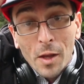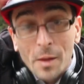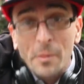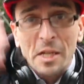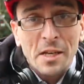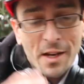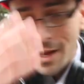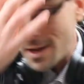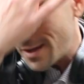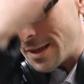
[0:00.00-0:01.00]
on, let me get
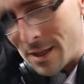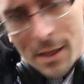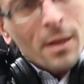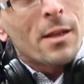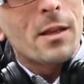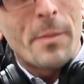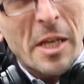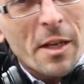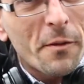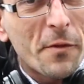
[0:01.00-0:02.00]
a let me
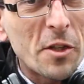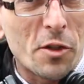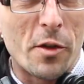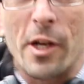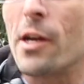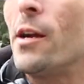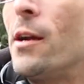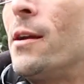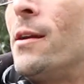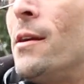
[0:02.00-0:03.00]
get official here.
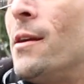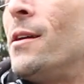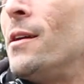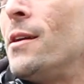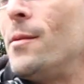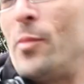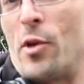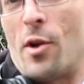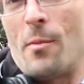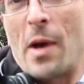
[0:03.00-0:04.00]

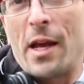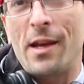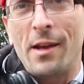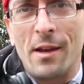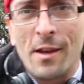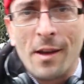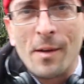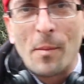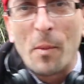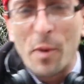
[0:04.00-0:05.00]
Put on my
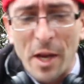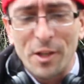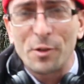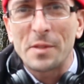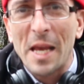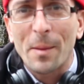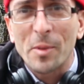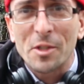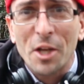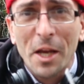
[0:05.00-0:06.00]
my brand new
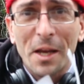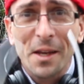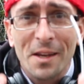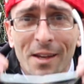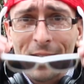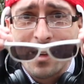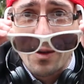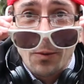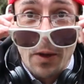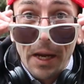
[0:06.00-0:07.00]
Tampa J
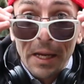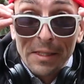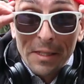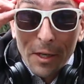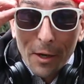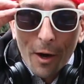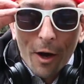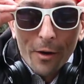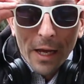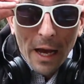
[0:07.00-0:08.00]
rays here.
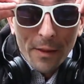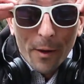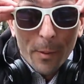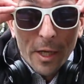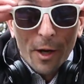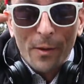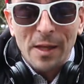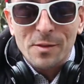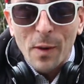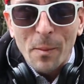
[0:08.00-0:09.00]
Oh yeah, there we go.
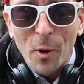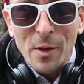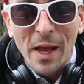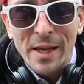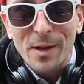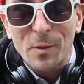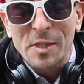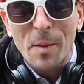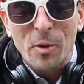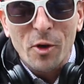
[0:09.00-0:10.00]
That's way more like it.
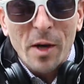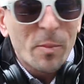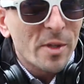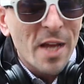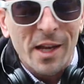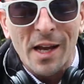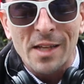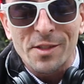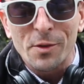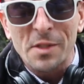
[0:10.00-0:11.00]
What's up, you creepers? How you
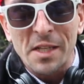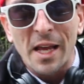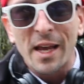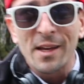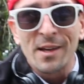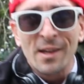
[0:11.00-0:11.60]
guys doing today?